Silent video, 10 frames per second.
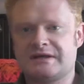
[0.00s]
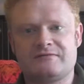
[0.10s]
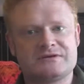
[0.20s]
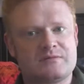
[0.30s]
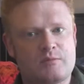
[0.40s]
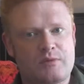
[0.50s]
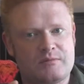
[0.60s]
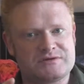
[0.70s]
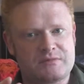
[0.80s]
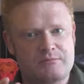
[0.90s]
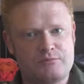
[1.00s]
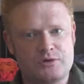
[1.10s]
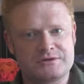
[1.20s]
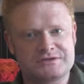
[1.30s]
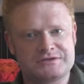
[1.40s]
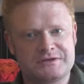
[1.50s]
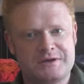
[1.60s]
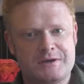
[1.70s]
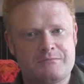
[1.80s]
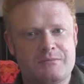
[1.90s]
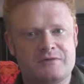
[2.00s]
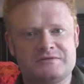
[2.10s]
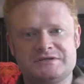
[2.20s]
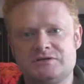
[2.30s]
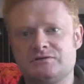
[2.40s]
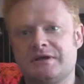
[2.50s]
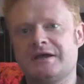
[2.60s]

Every time I publish my books, my residual